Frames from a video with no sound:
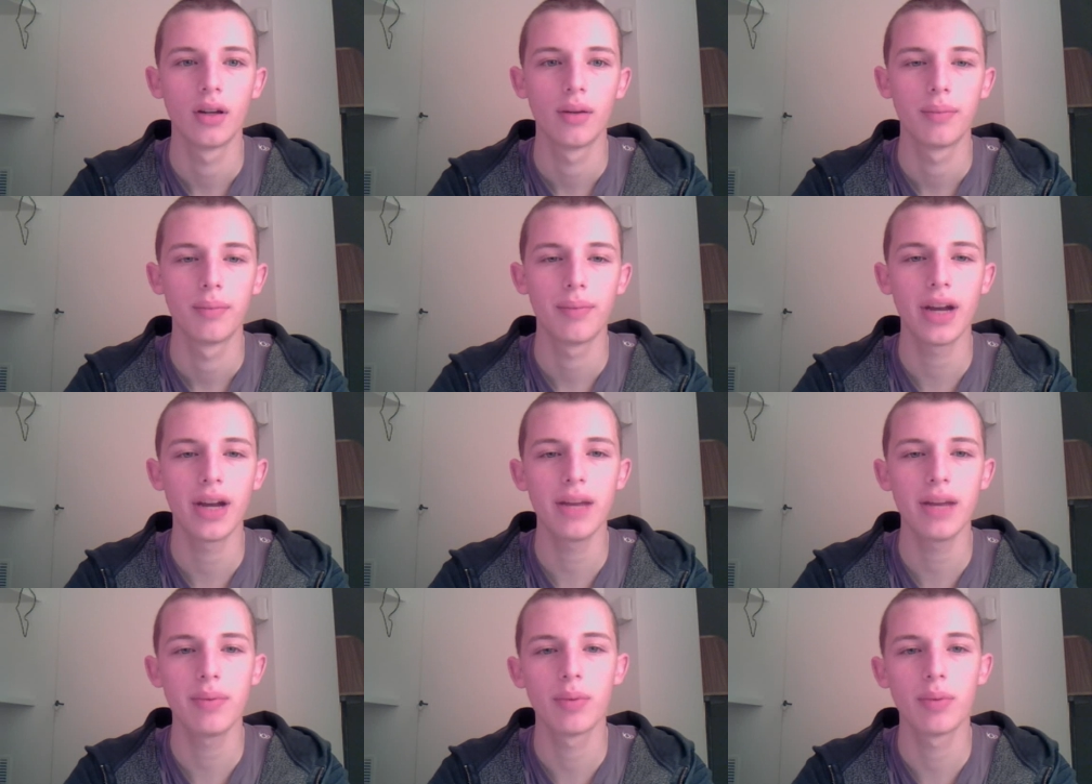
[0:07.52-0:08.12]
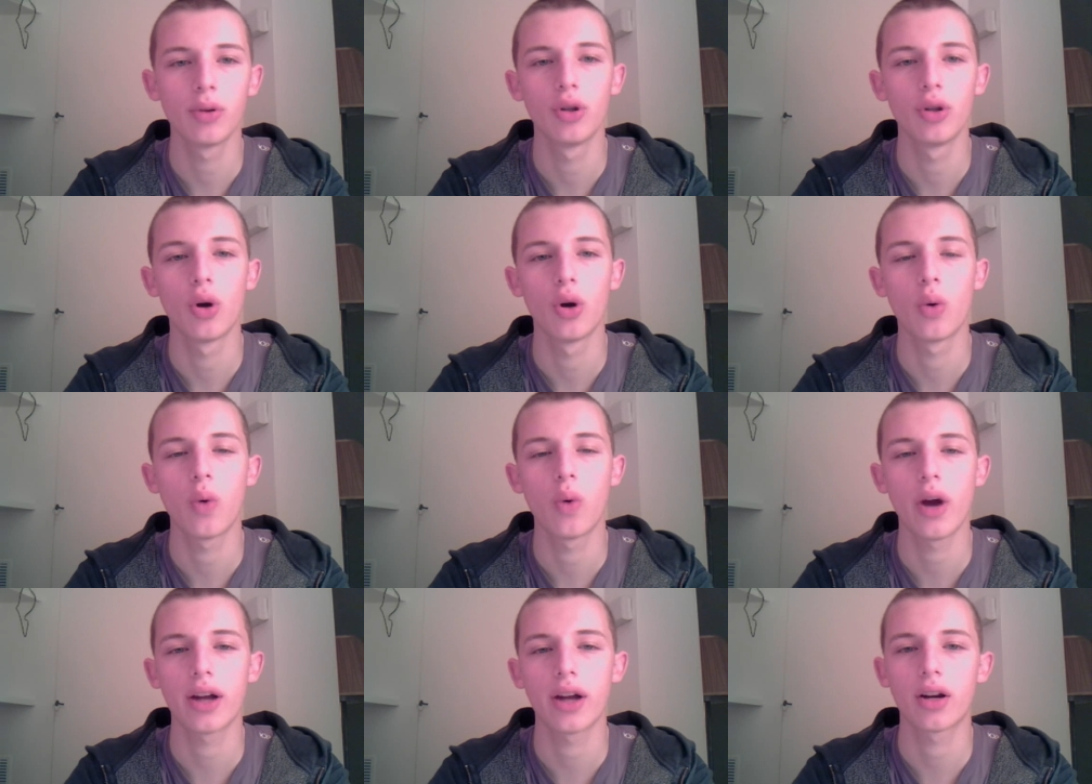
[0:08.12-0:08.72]
Many people
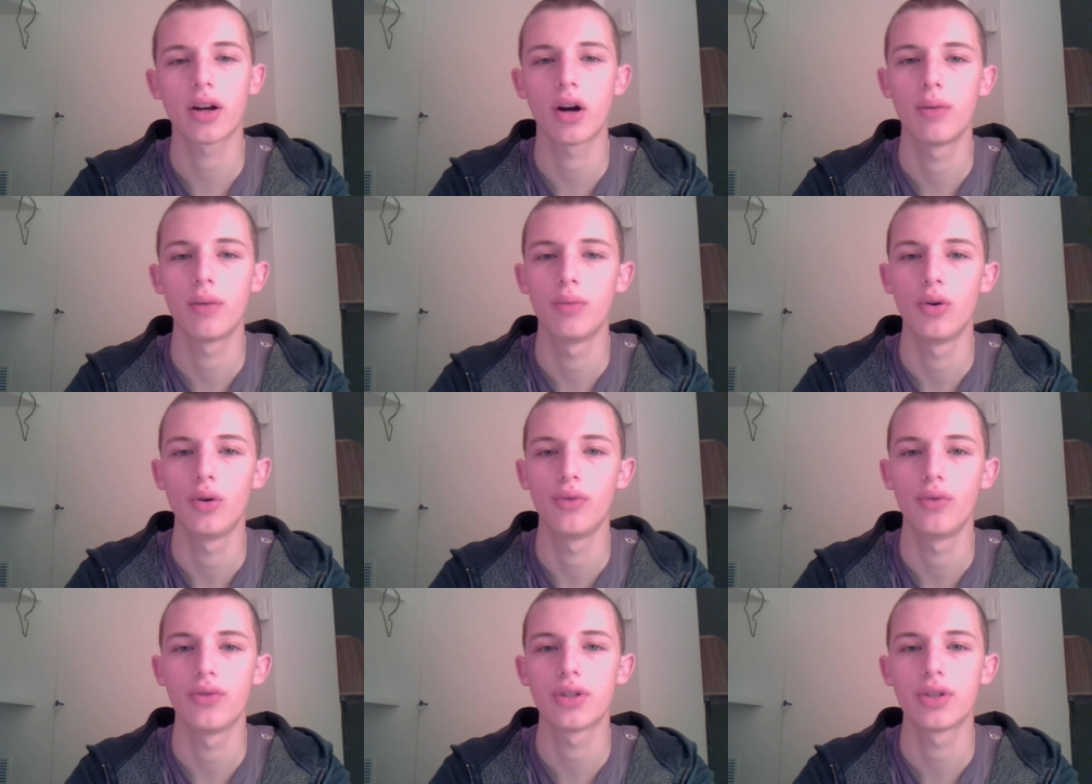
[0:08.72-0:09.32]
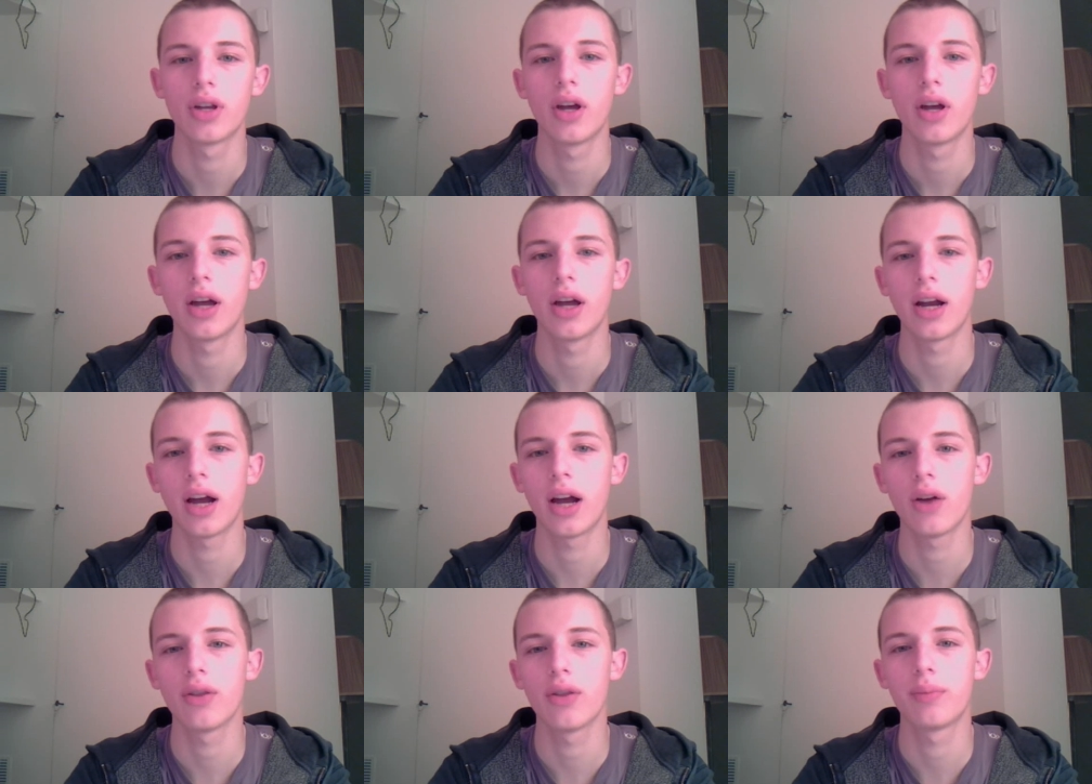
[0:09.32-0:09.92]
know why a car moves and
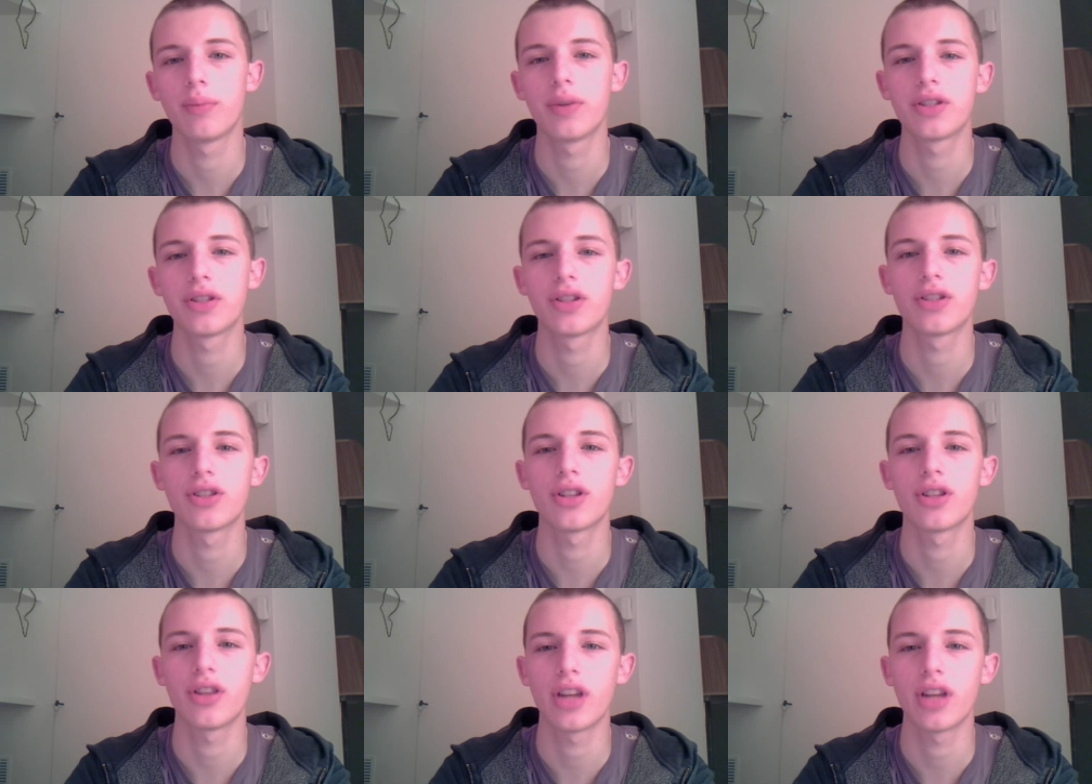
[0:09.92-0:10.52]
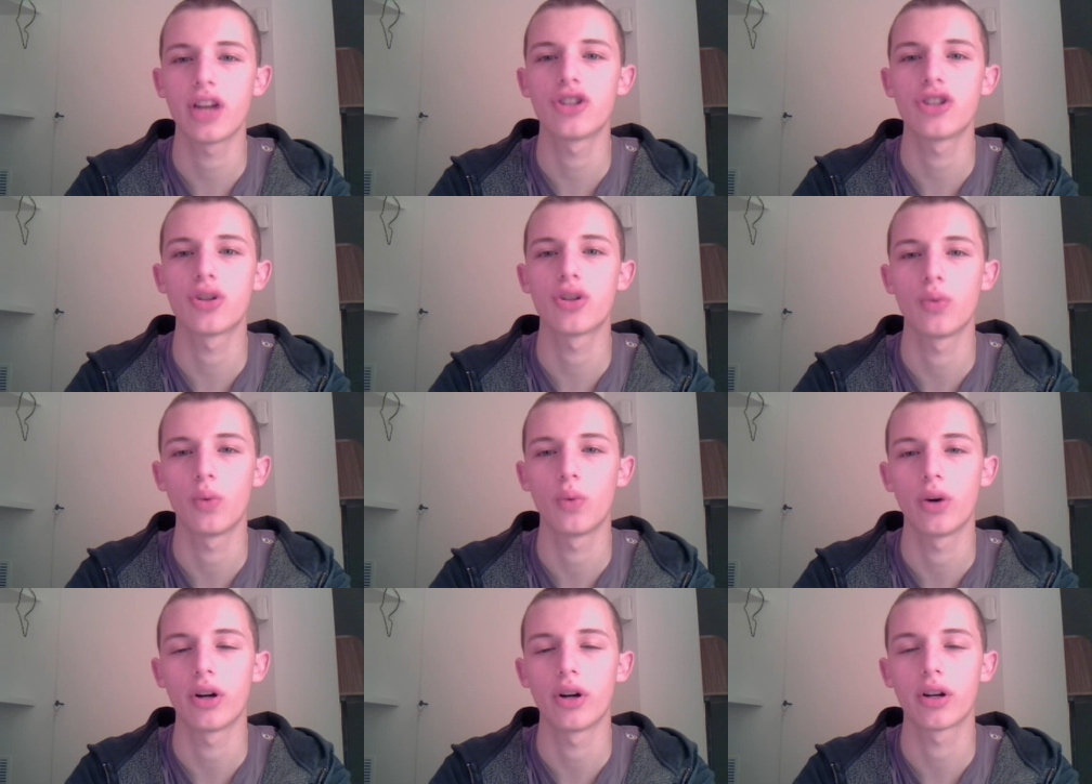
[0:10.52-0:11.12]
how the pistons in the
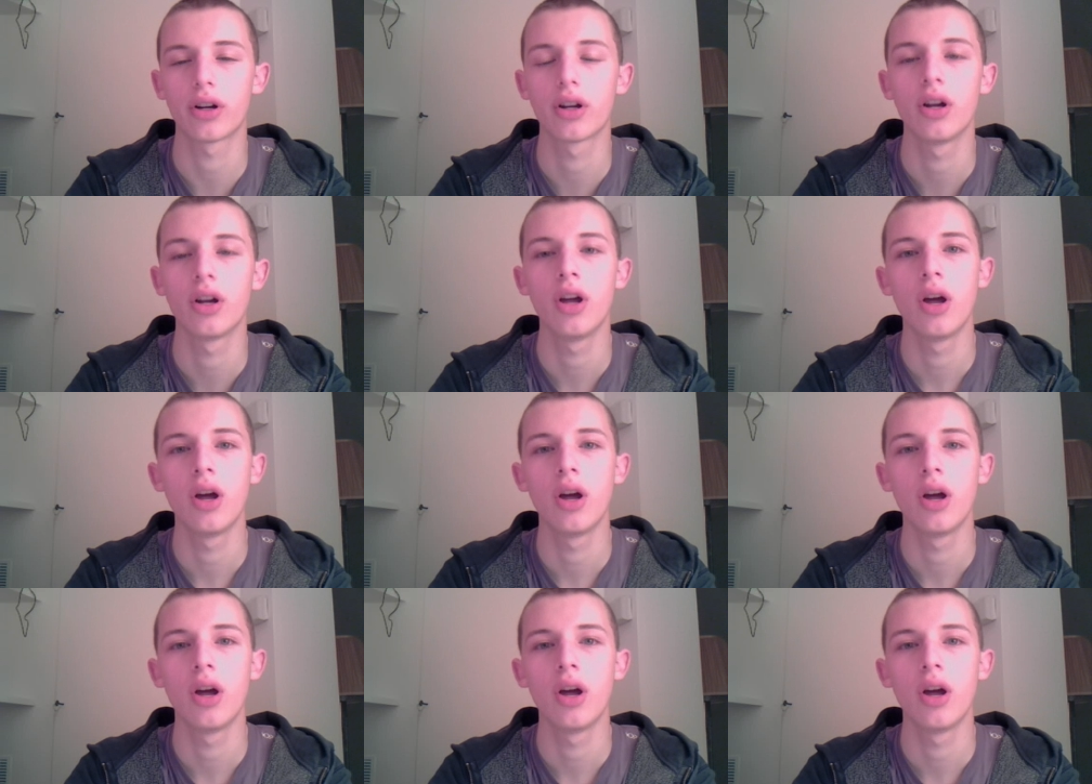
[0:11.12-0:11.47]
engine work,